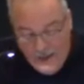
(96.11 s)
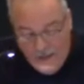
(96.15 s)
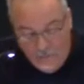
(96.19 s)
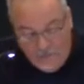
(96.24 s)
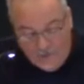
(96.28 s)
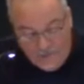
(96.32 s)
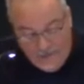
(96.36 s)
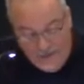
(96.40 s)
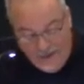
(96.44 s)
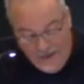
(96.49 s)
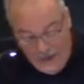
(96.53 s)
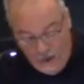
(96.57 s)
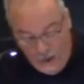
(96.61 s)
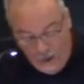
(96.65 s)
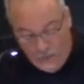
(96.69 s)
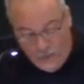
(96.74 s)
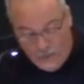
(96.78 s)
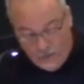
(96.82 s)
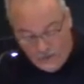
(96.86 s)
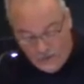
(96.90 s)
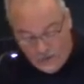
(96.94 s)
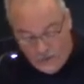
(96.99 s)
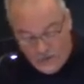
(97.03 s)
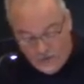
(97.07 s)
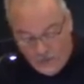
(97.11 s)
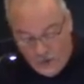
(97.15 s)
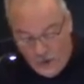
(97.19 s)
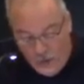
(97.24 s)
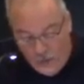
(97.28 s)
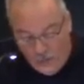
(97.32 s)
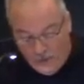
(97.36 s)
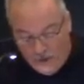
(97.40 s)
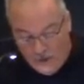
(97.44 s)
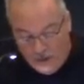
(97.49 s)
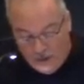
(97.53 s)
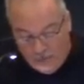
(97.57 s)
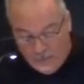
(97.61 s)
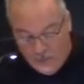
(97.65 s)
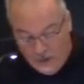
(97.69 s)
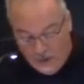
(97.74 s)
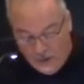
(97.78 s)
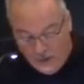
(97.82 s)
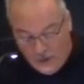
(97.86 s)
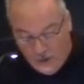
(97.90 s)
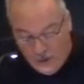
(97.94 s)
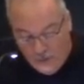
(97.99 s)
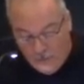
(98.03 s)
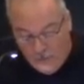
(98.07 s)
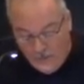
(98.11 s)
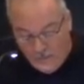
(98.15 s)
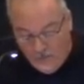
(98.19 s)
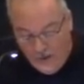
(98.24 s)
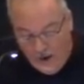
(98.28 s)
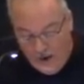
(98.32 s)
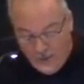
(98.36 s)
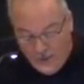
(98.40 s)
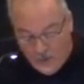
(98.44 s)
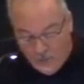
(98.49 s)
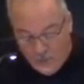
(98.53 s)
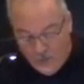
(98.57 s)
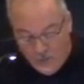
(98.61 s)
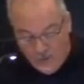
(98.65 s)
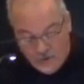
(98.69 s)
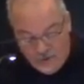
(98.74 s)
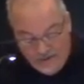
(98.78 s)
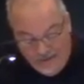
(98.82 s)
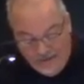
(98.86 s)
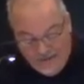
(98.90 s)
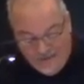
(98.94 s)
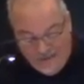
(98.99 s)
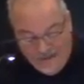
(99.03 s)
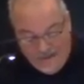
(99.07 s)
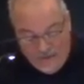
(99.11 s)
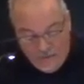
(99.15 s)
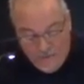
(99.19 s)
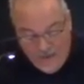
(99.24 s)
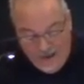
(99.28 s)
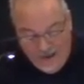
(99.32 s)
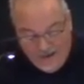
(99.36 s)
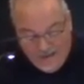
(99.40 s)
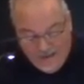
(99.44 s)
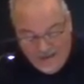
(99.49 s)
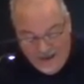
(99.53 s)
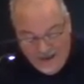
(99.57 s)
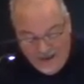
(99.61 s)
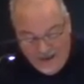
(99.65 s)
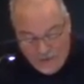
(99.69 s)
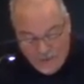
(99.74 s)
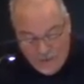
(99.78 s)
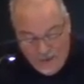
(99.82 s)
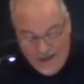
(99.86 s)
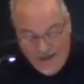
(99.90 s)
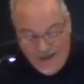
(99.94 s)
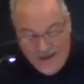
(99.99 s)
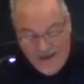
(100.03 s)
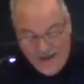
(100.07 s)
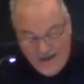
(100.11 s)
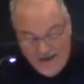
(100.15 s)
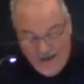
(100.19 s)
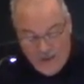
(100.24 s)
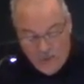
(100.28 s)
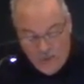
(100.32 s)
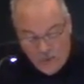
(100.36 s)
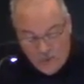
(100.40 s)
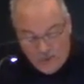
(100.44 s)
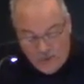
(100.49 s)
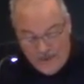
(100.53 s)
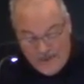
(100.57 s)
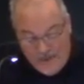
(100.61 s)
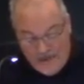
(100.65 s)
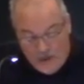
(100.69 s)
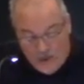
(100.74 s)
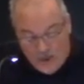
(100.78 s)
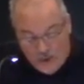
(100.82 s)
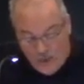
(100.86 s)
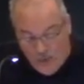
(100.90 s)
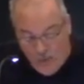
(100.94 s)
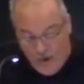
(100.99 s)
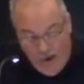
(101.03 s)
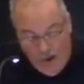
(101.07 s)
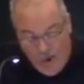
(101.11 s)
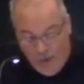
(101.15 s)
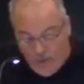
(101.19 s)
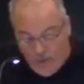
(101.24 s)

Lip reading: but the Helper, the Holy Spirit, whom the Father will send in my name, he will teach you all